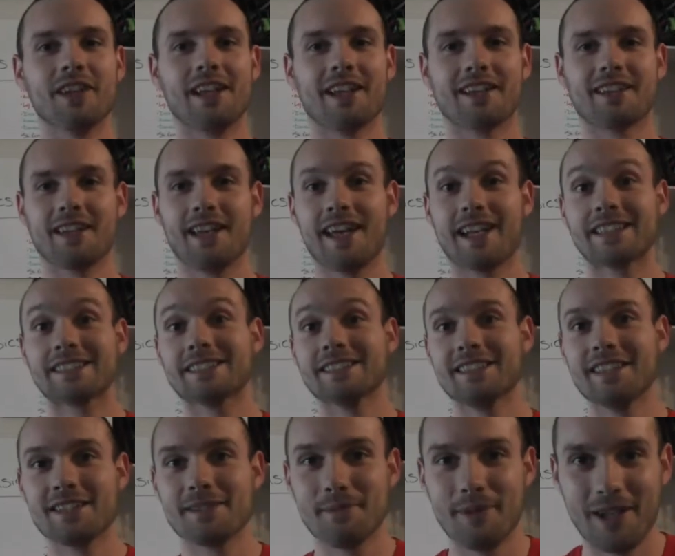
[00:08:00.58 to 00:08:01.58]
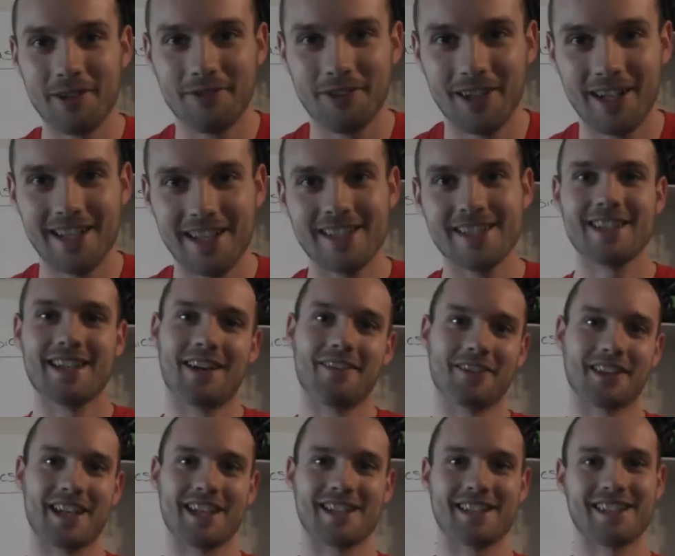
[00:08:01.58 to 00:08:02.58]
excellence, my friends.
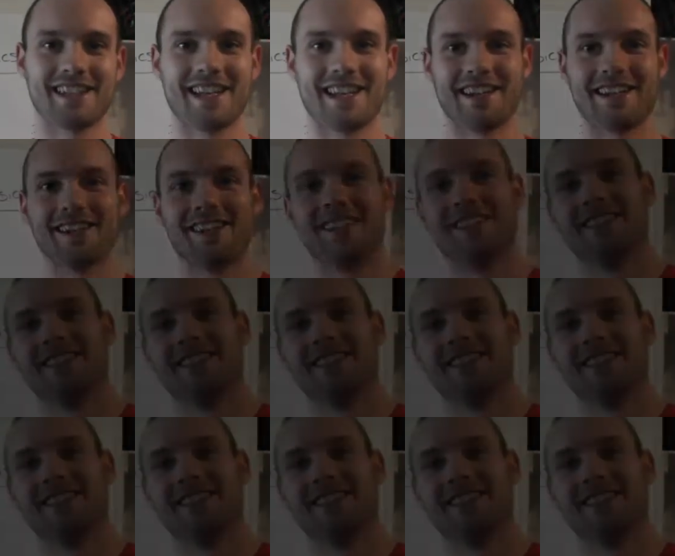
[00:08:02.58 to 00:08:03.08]
I'll catch you later.